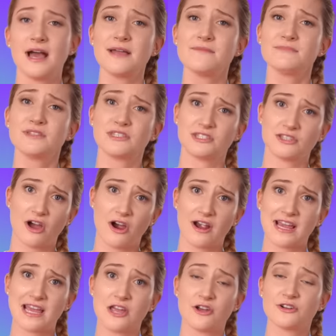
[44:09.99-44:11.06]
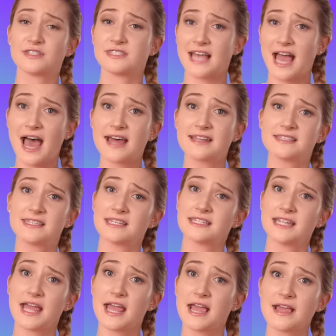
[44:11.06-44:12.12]
I'm sorry you're sad
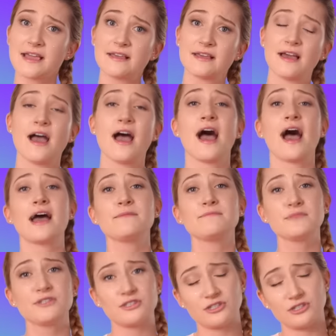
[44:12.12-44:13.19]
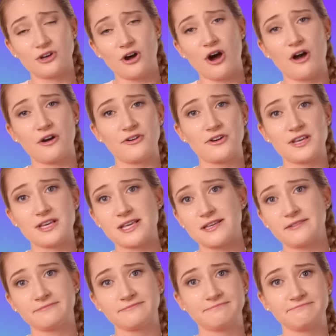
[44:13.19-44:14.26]
today. I'm sorry.
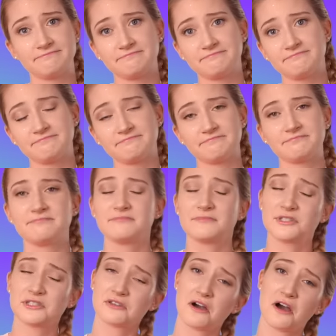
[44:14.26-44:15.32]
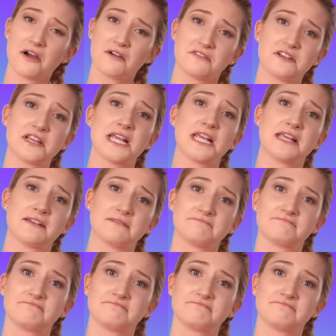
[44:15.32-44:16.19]
Sorry.